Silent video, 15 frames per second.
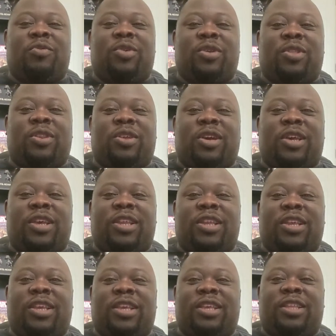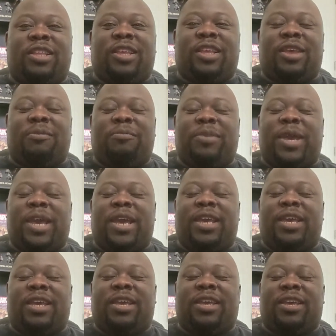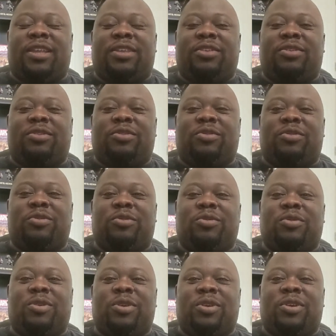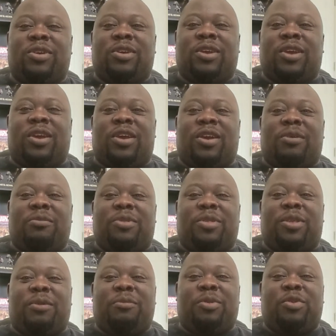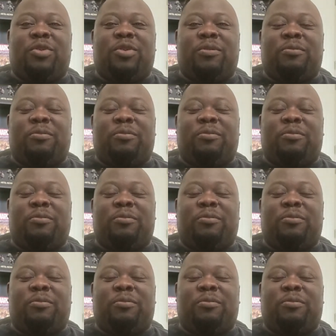was looking to get back into some sort of